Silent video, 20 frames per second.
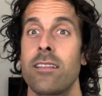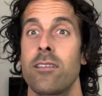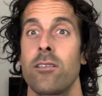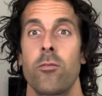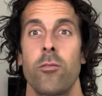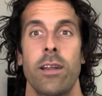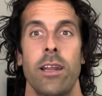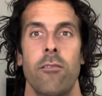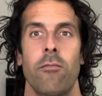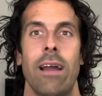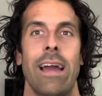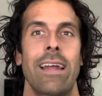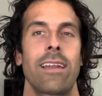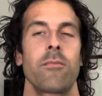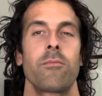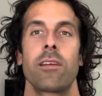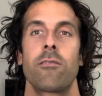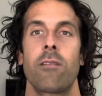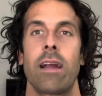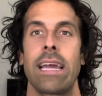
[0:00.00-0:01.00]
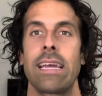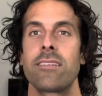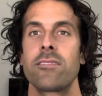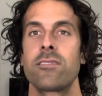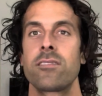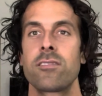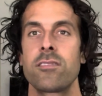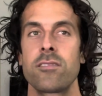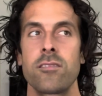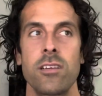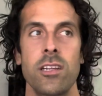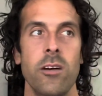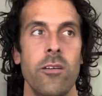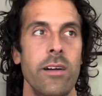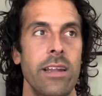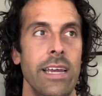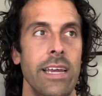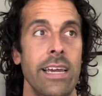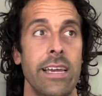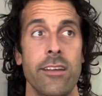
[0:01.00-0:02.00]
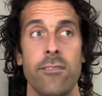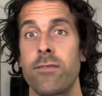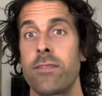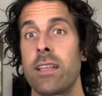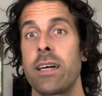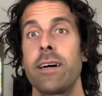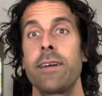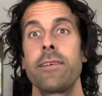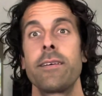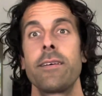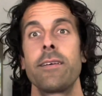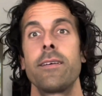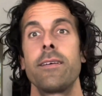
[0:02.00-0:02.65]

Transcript: when it randomly rains, you know, and it can flood.